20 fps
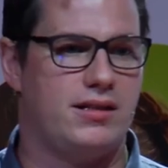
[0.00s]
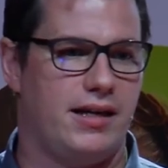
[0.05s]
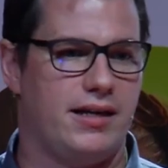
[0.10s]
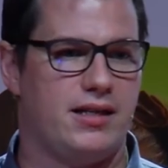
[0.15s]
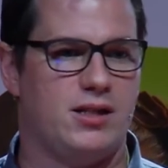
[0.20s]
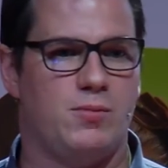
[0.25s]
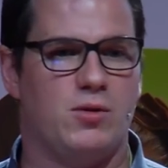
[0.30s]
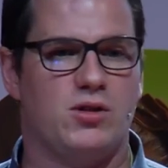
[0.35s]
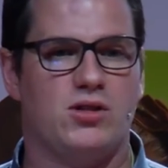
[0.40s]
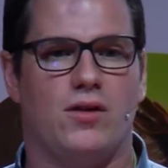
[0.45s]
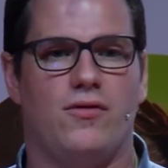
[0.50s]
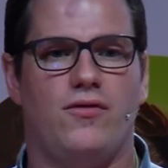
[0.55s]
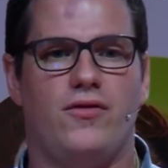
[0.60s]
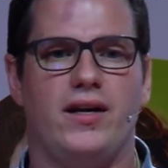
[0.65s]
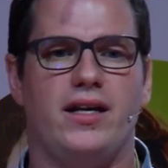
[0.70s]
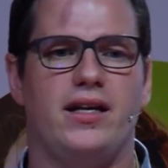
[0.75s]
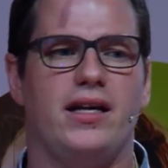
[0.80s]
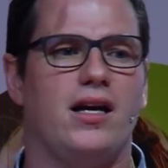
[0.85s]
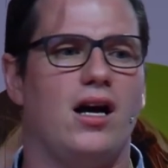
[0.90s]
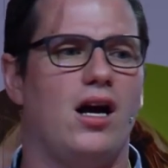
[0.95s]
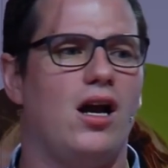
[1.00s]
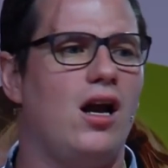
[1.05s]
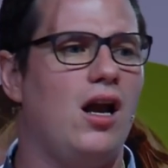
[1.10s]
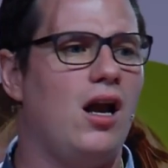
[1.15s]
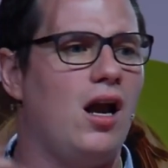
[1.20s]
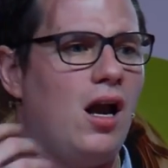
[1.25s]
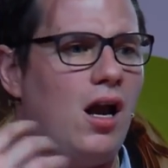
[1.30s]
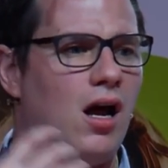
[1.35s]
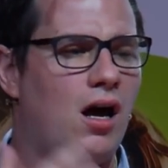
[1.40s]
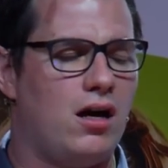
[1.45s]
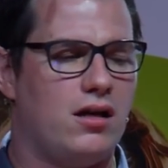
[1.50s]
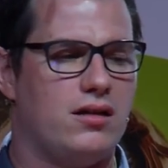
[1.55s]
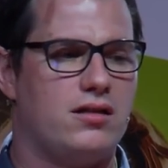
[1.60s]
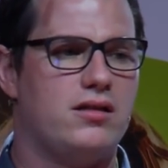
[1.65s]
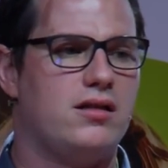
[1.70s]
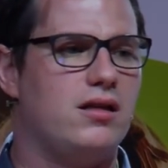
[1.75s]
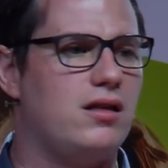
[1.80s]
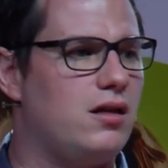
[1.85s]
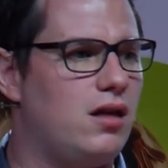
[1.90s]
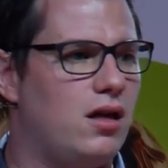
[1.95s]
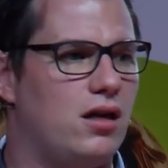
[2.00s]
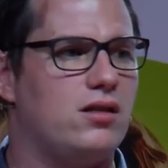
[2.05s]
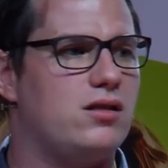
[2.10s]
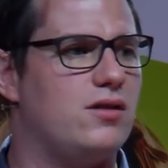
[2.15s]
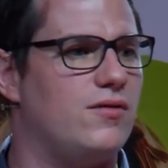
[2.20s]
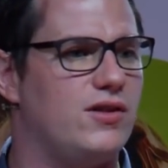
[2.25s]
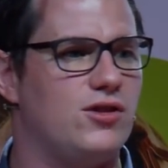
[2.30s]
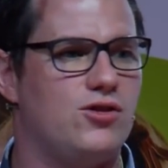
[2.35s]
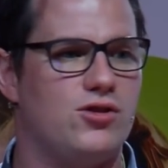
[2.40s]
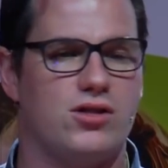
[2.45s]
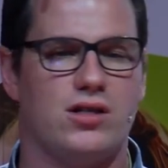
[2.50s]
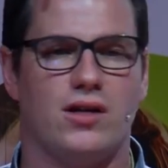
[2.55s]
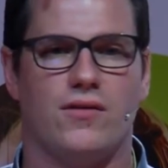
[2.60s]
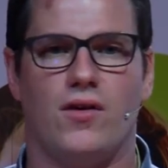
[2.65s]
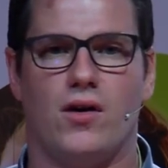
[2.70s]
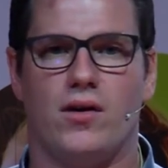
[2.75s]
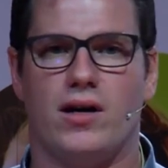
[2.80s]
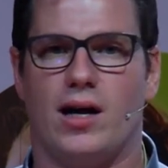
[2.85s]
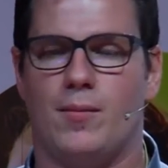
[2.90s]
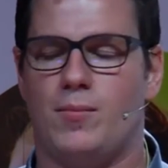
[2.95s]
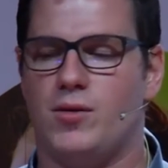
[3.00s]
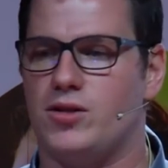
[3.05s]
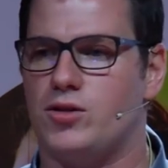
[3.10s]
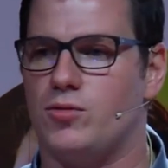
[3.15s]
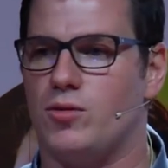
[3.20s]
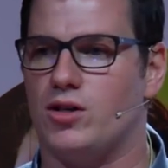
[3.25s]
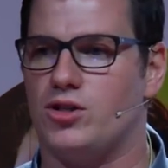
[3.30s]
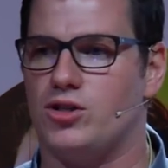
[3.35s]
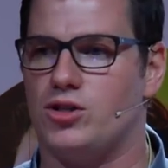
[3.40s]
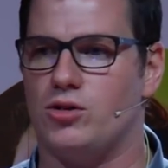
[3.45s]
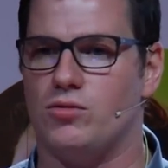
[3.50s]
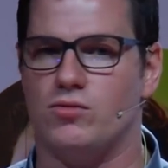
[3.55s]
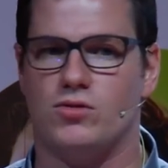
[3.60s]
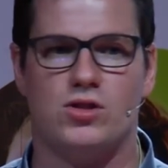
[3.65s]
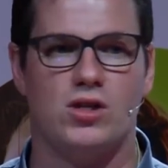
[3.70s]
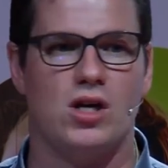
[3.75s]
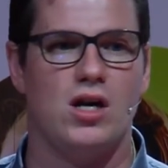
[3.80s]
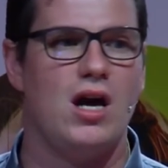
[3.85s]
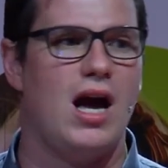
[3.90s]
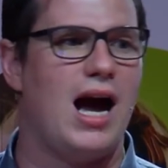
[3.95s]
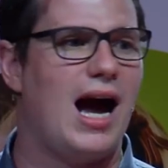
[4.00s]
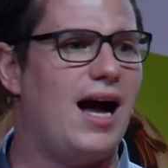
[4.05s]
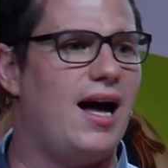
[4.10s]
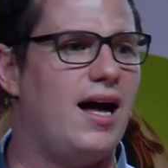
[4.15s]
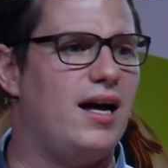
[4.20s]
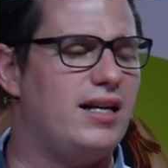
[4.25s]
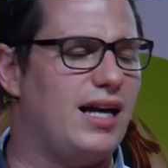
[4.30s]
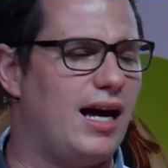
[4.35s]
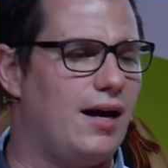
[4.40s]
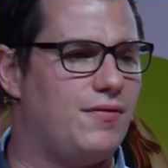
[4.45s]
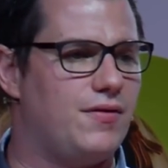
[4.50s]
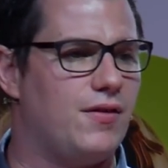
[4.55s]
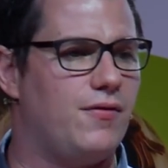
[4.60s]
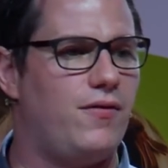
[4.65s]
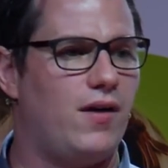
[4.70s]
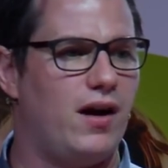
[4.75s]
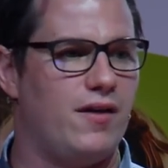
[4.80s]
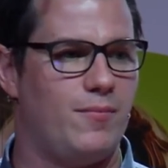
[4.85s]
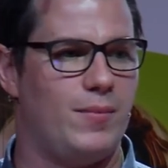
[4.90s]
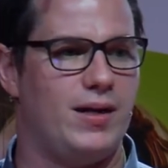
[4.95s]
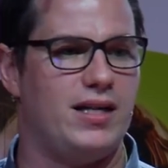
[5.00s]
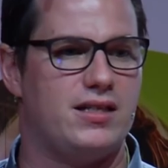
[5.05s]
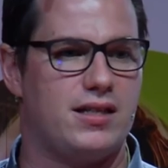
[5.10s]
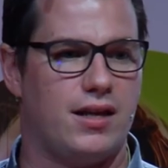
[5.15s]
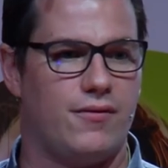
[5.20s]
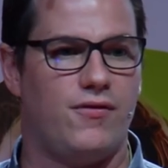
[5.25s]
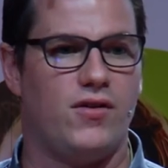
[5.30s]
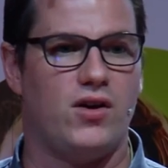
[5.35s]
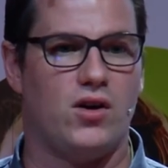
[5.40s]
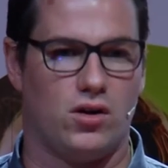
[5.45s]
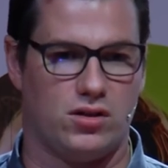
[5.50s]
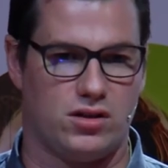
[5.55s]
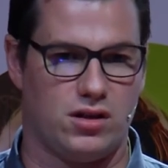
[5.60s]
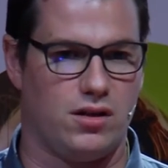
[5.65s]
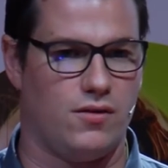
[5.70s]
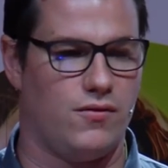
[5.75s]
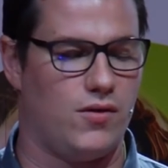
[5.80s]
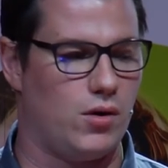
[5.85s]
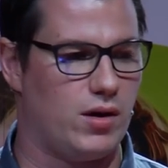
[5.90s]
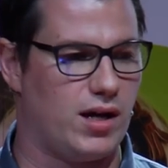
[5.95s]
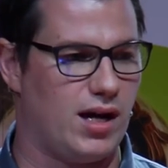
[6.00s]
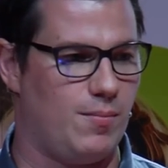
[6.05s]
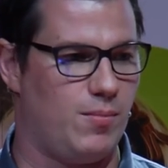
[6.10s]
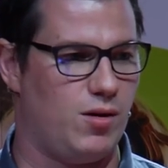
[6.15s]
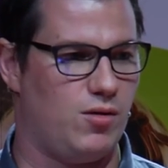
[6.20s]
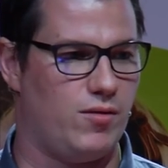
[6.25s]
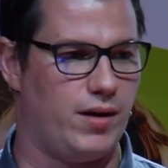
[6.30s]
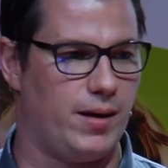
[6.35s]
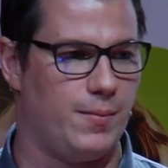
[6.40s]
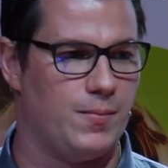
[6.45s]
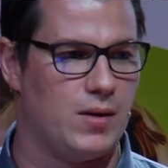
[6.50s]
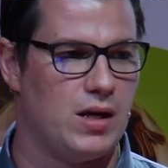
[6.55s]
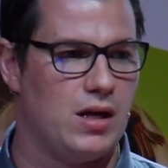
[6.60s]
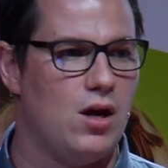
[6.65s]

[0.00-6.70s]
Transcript: textbooks are feeding lots and lots of interesting vocabulary to our students, and after five minutes they've forgotten the vocabulary.